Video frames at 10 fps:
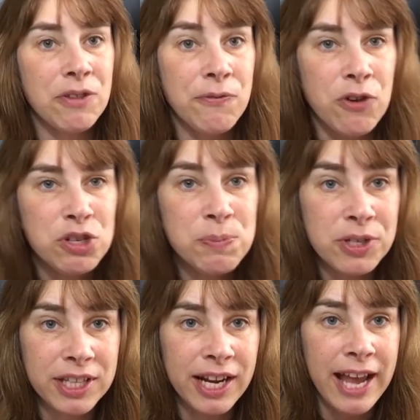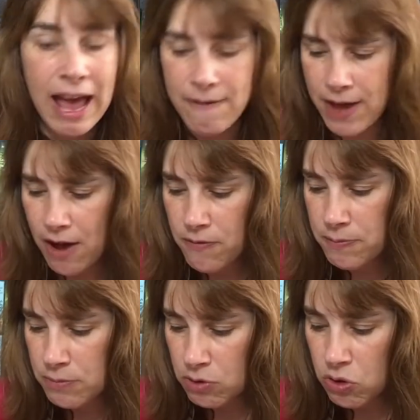The first book that I have out
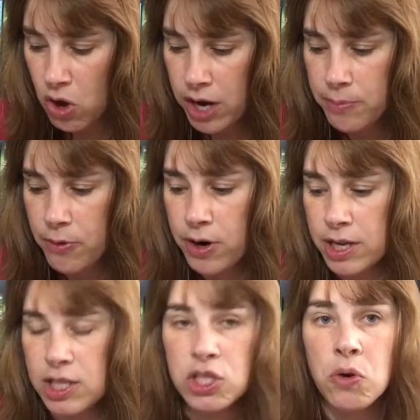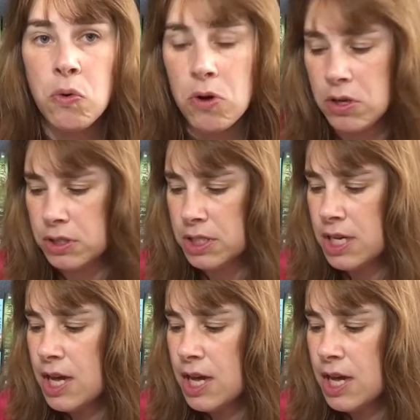from the library is called